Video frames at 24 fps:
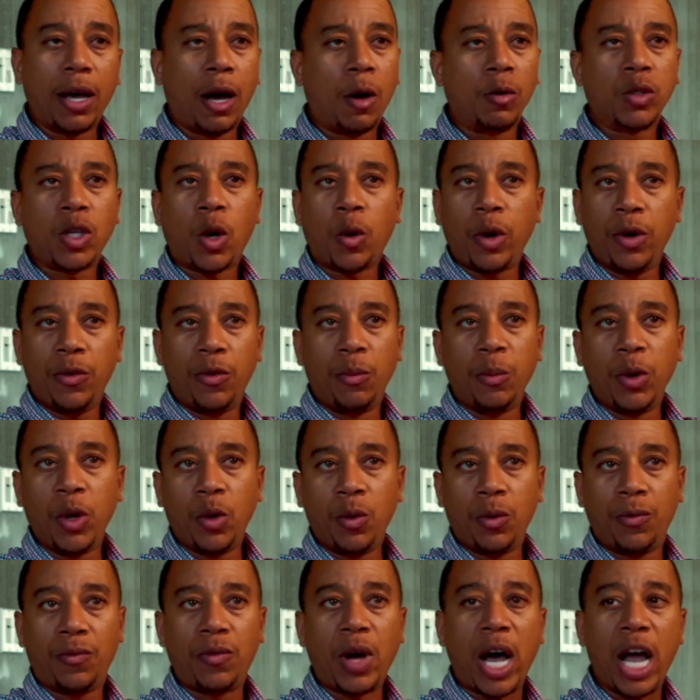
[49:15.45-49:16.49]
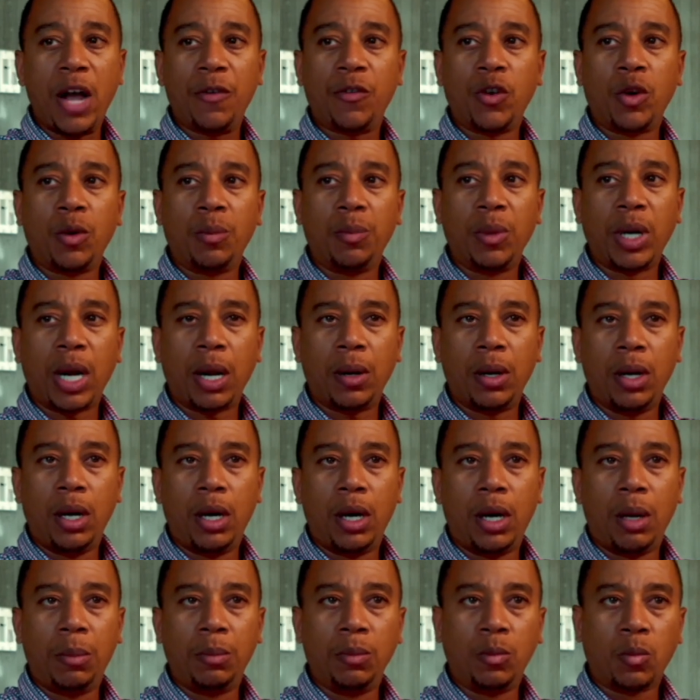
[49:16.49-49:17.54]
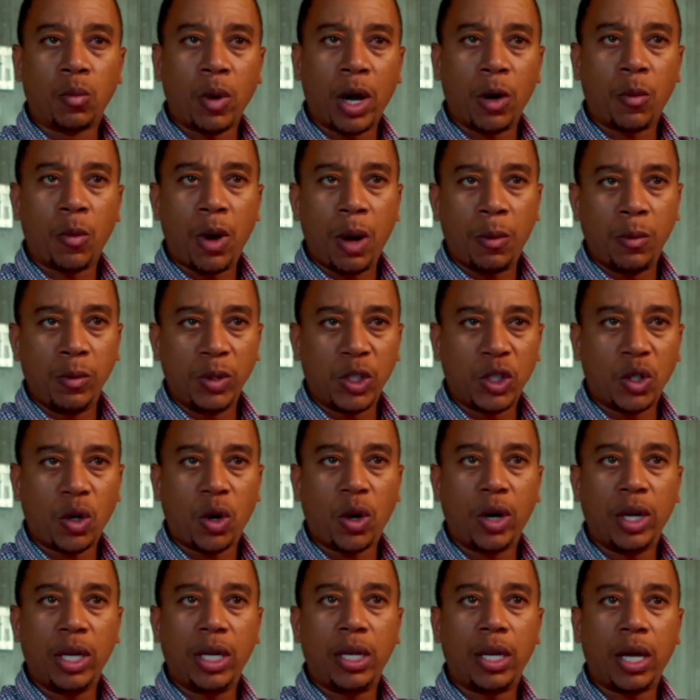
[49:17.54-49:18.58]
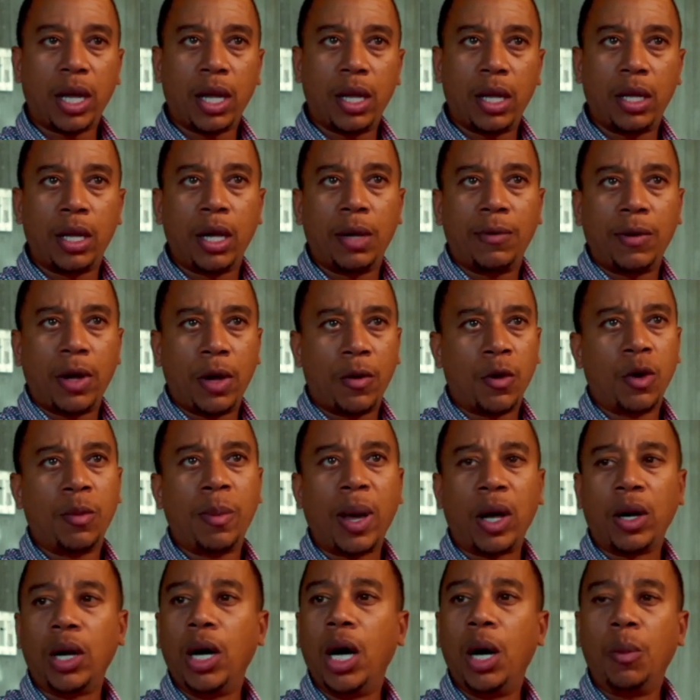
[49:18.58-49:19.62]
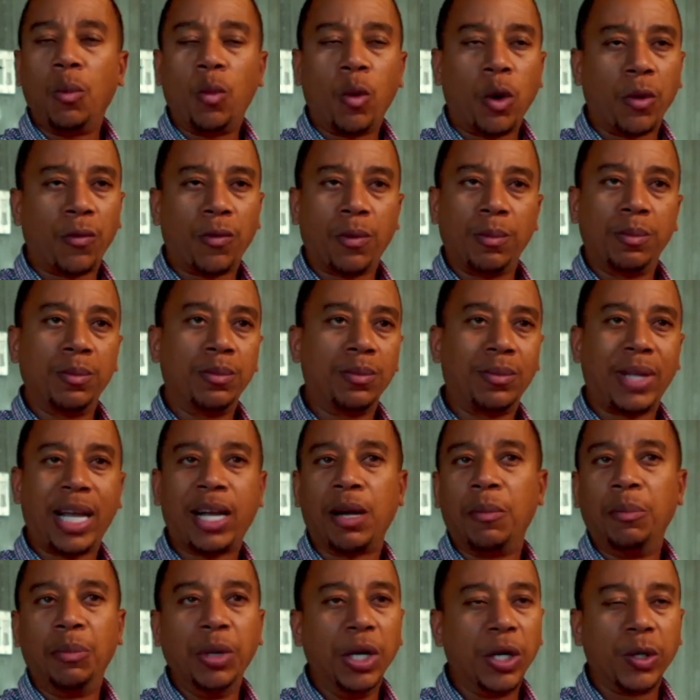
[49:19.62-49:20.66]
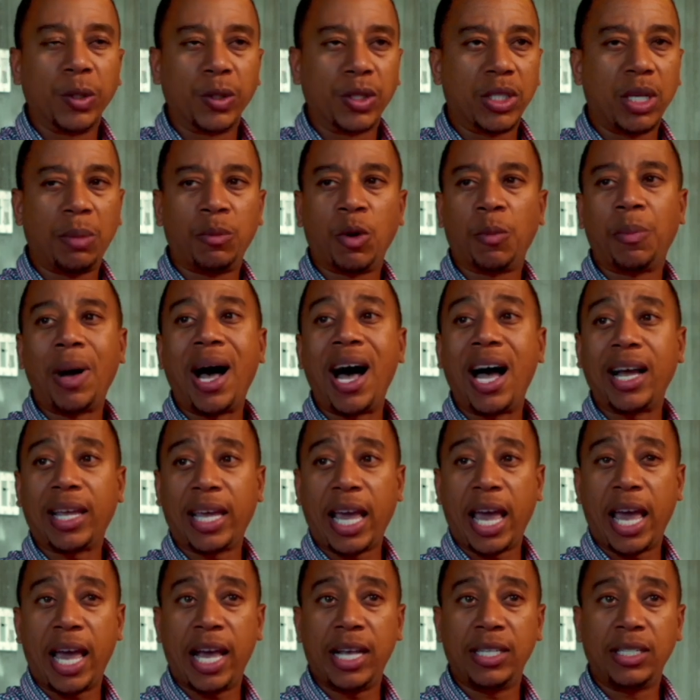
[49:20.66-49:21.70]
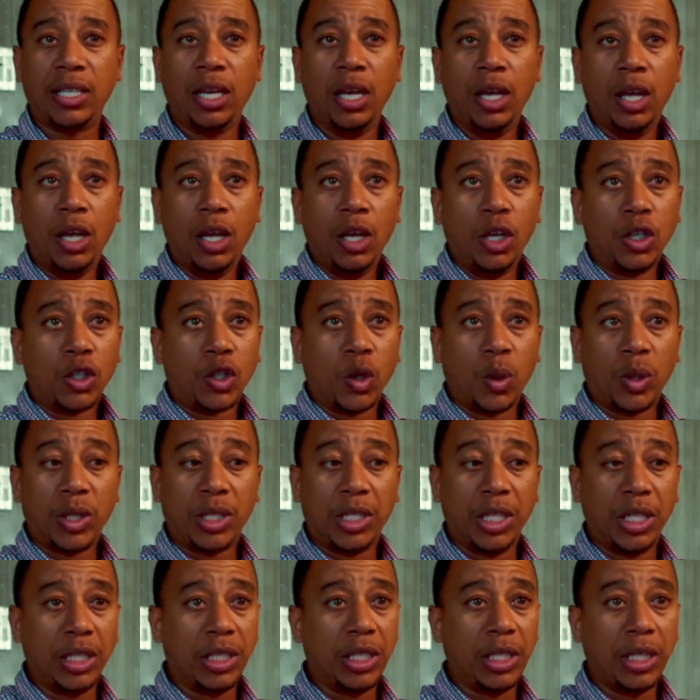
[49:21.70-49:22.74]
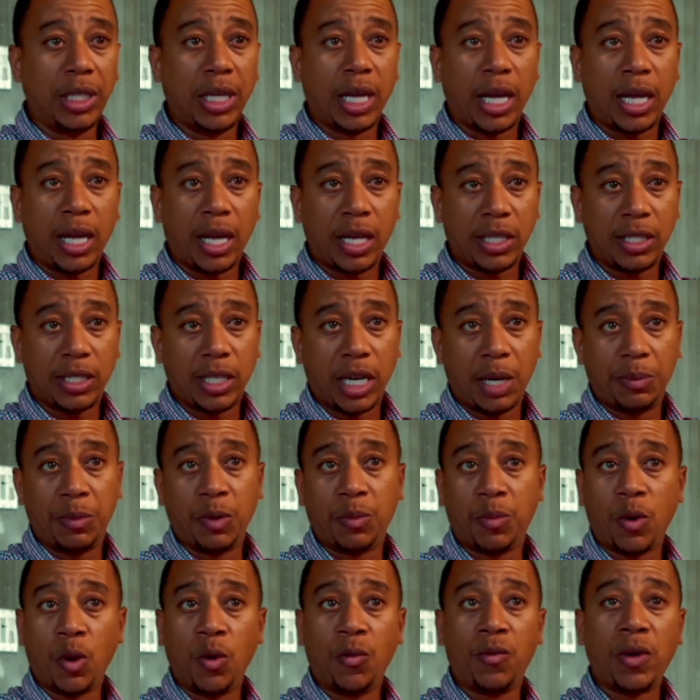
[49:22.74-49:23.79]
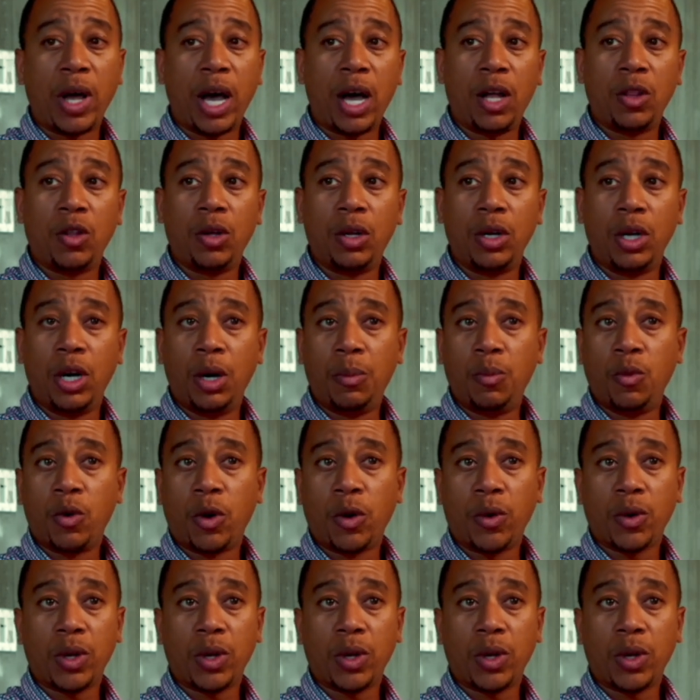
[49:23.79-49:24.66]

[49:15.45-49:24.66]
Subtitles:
I was already familiar with Fiverr, but right around when we started, I heard about Upwork from like a book or something, or podcast. So essentially I set up a profile on Upwork.